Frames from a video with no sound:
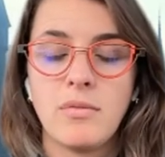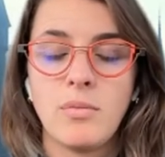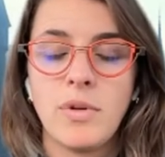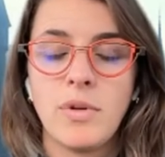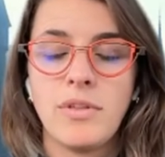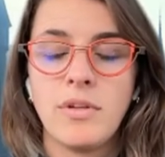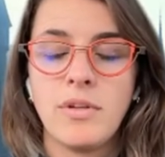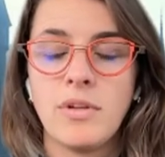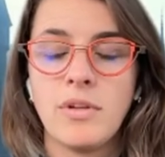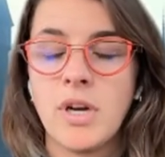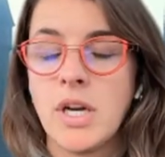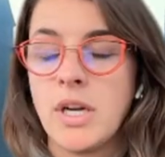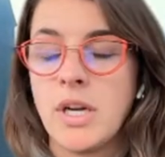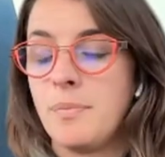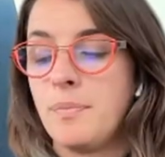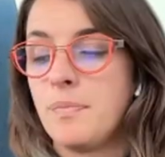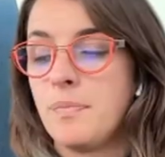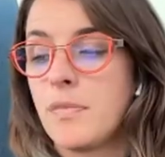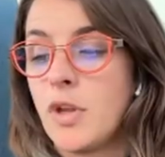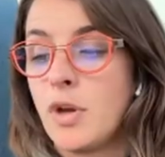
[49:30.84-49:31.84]
with your
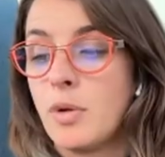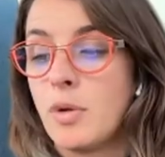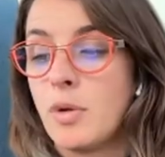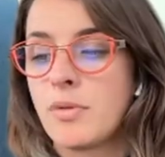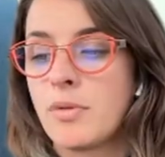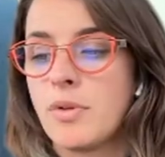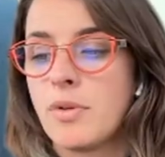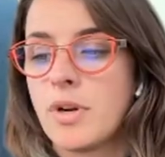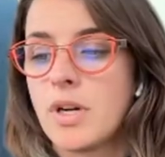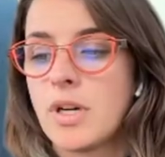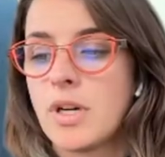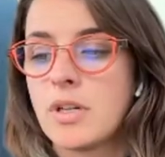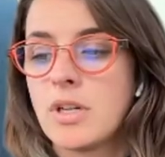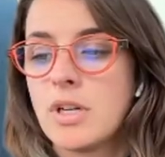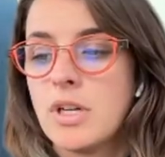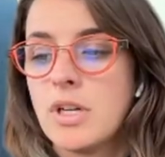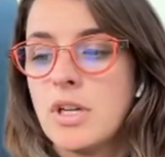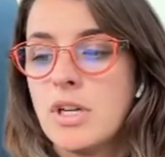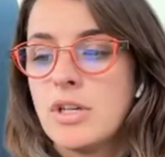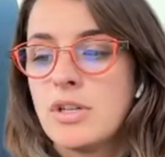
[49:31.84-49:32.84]
um, your recruiter.
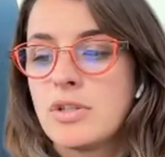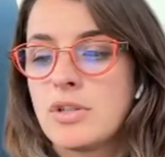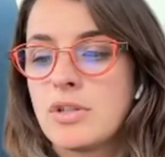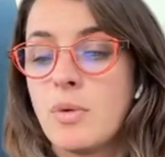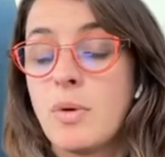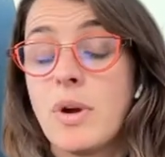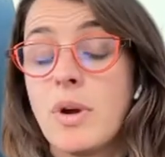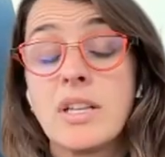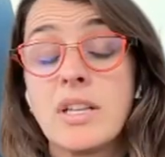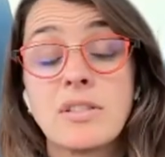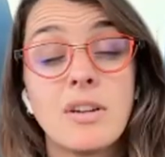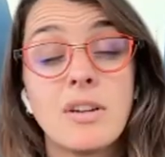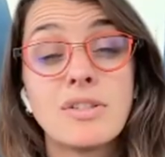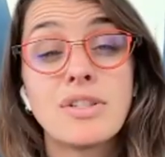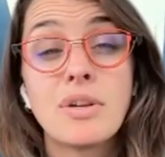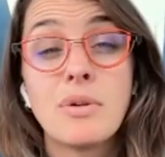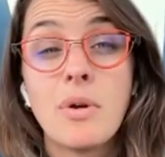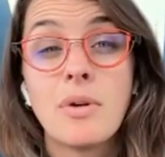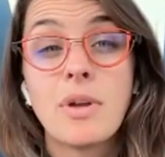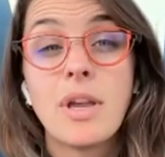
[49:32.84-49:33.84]
So it's
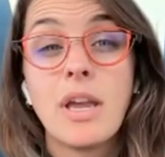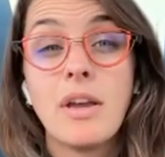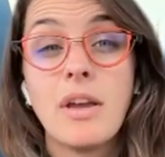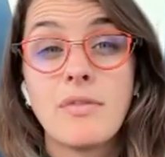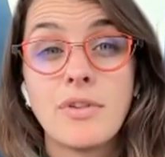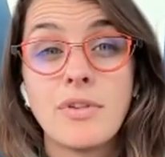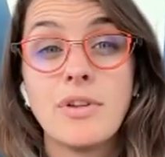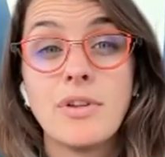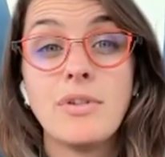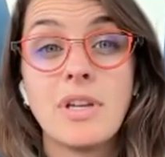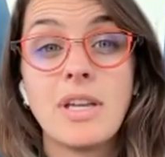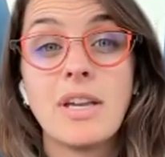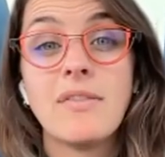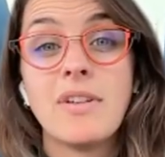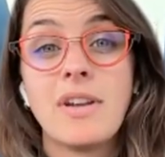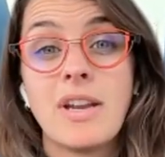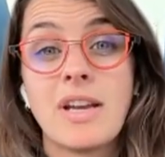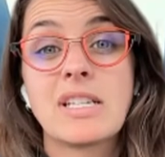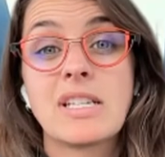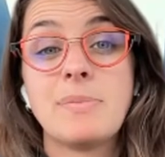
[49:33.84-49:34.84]
also okay for you to give
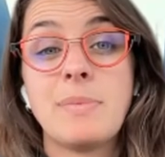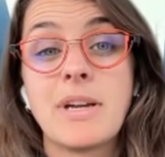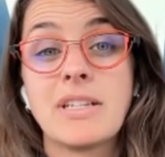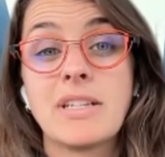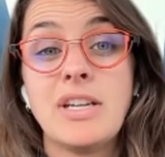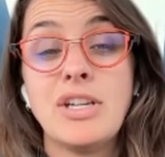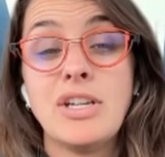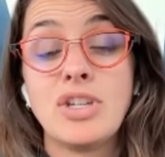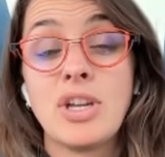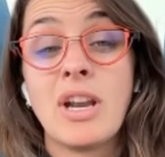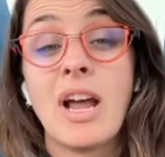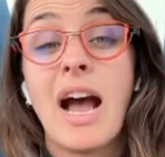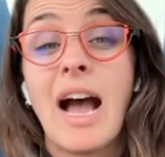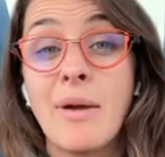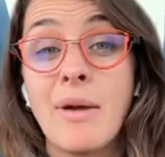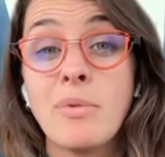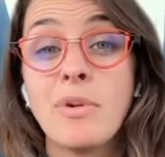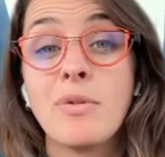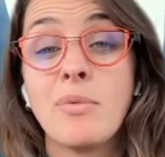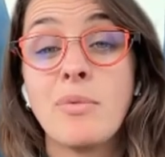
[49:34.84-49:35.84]
an expectation.
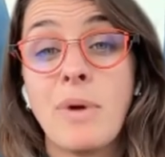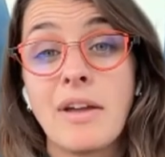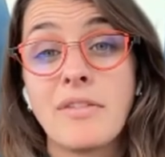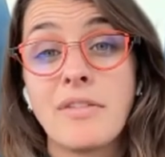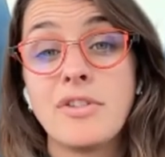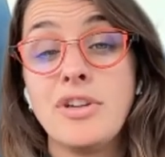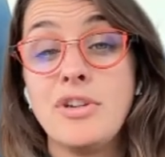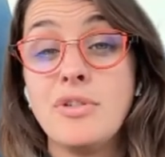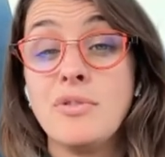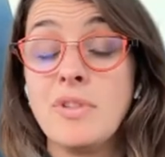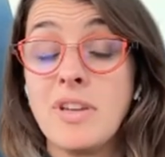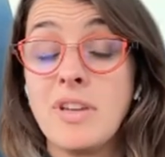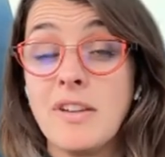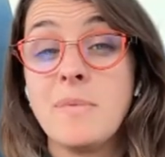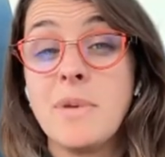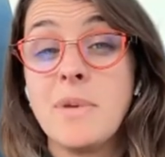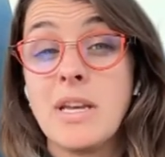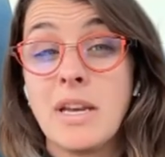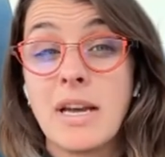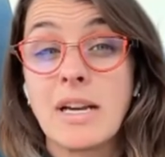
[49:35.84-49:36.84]
I would rather you give
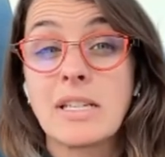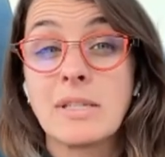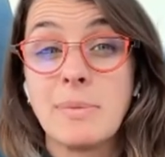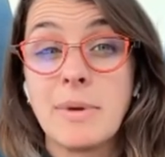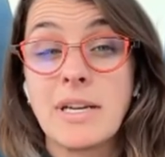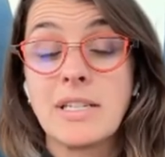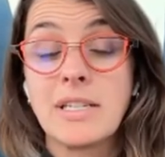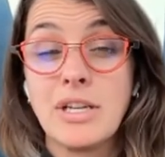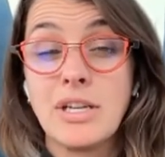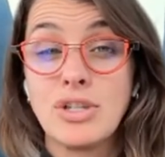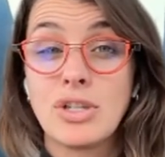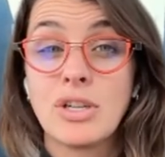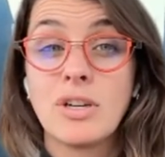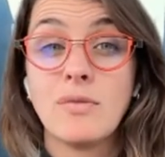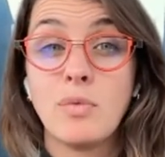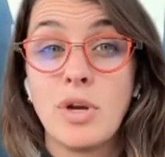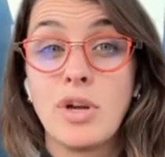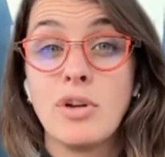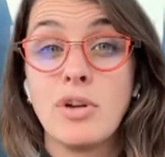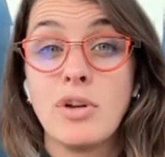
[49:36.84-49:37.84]
me an expectation
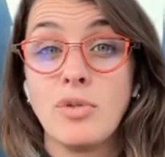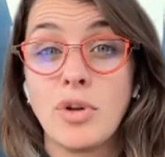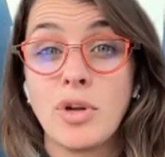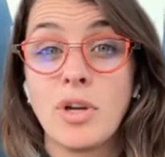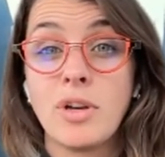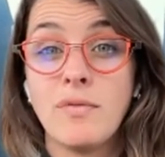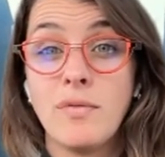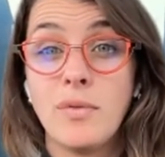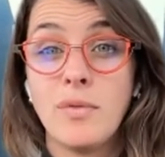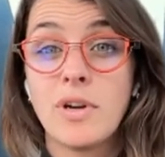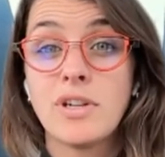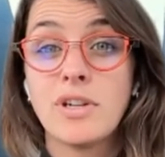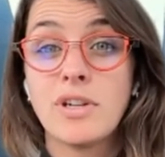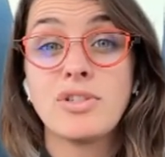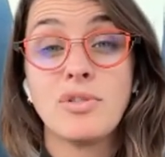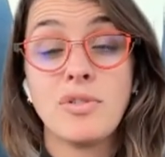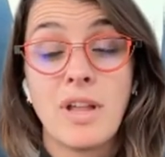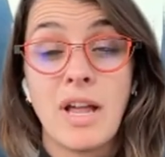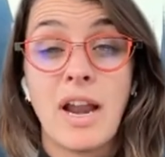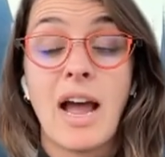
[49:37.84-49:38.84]
of what you're looking for
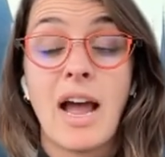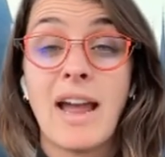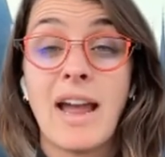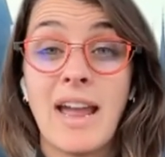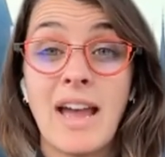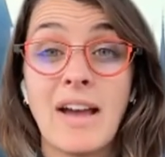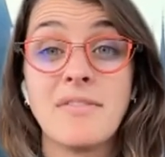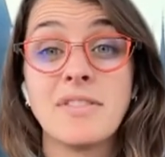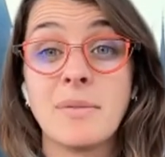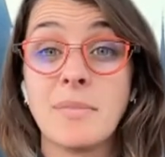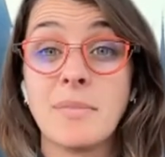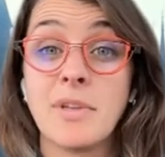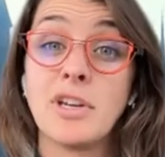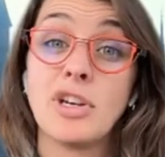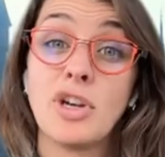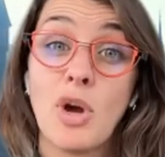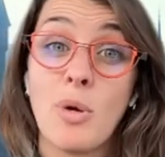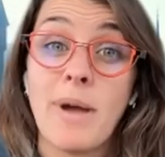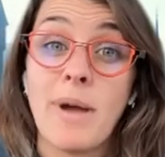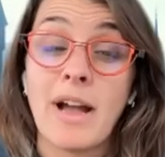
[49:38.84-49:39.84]
so that I have something to
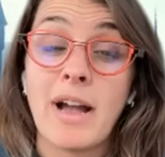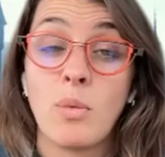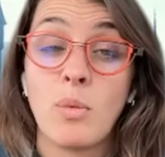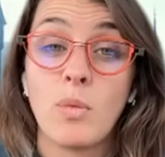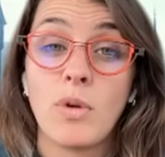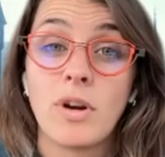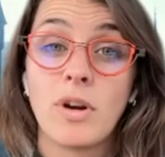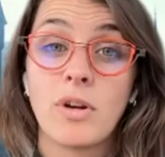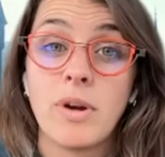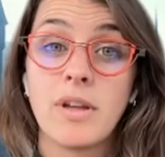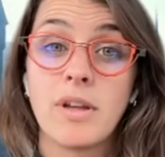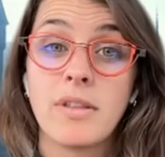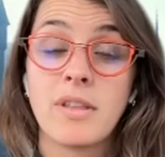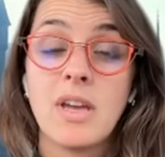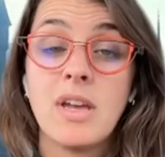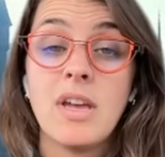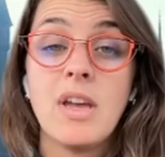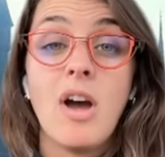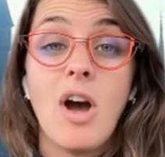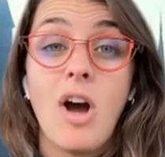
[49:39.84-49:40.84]
go back and work with.
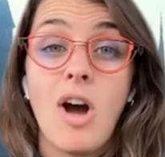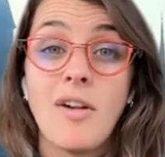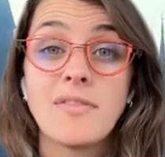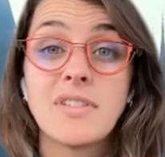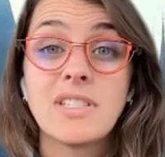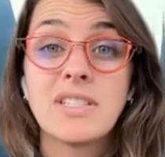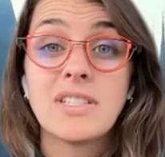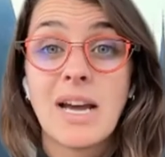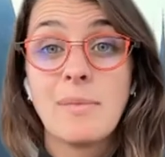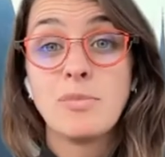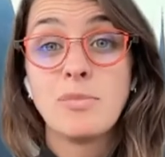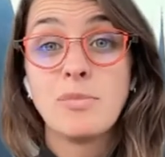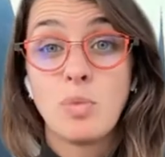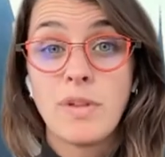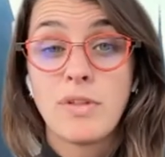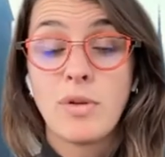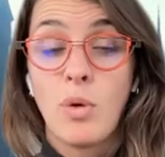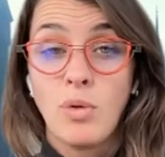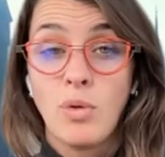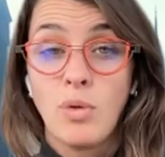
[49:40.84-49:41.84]
Oftentimes
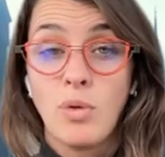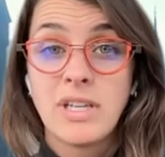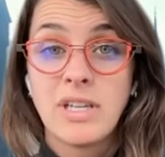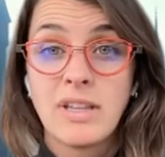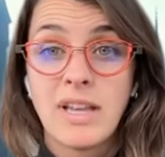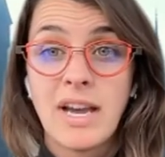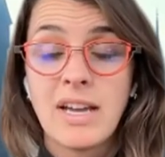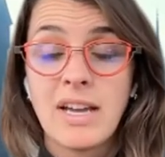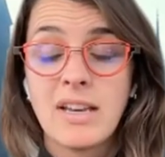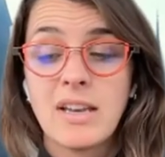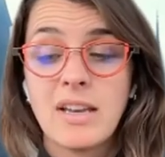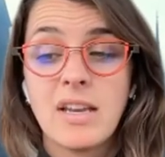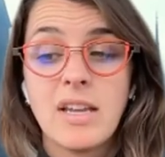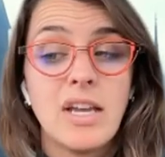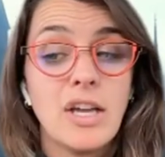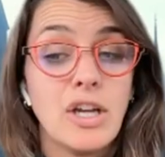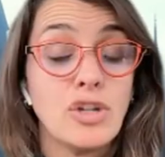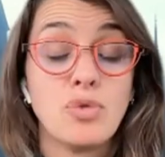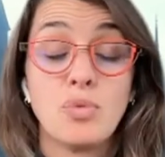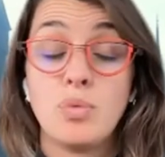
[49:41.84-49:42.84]
withholding that
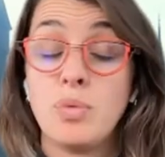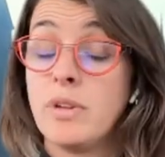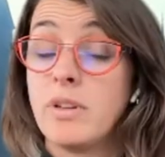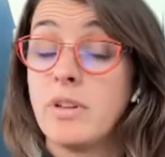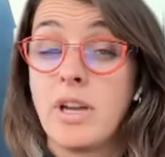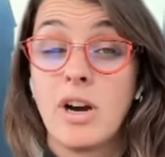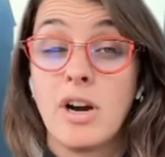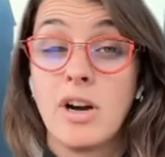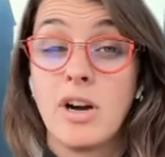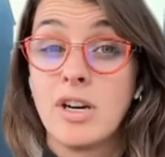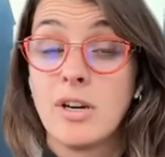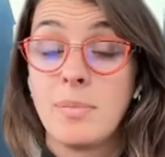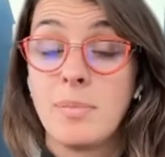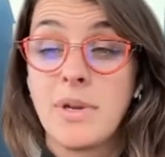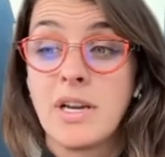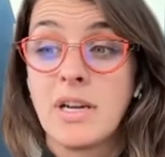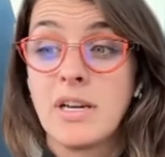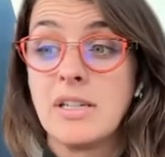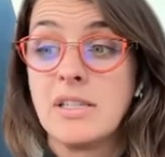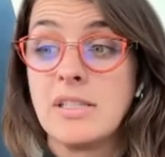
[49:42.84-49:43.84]
is really hard
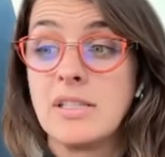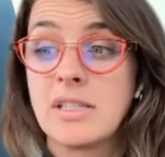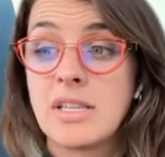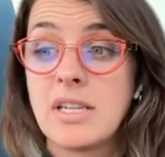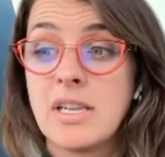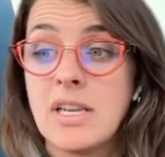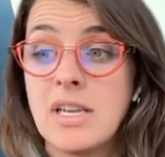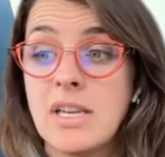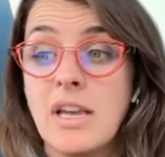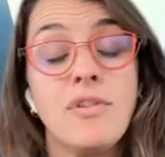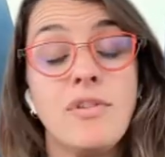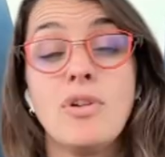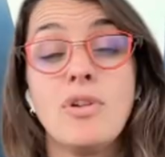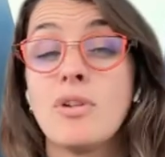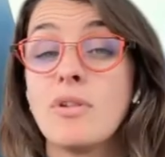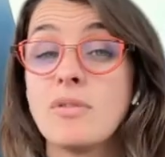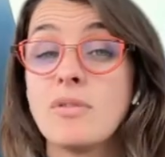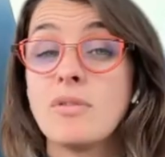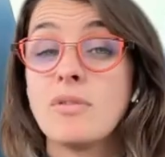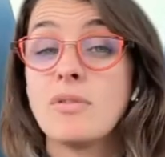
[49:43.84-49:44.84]
because if you
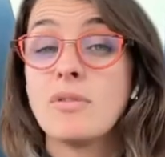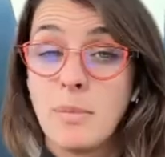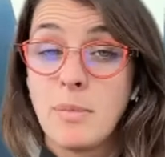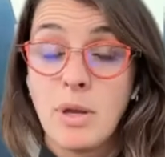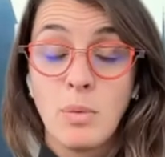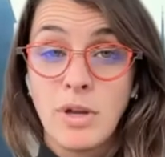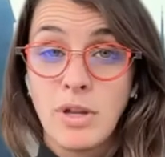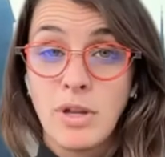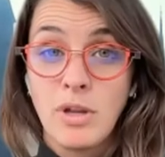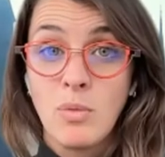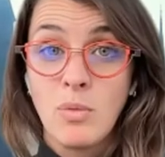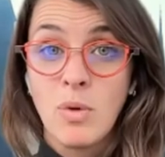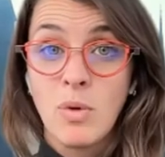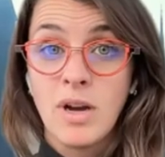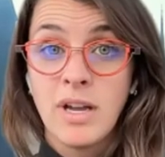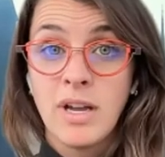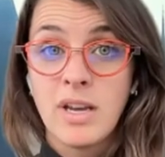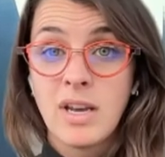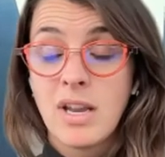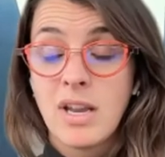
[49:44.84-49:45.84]
don't tell me what you
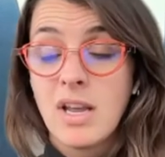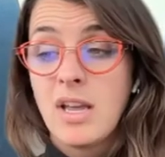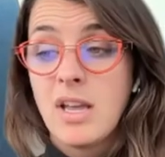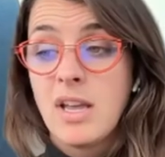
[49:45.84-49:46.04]
want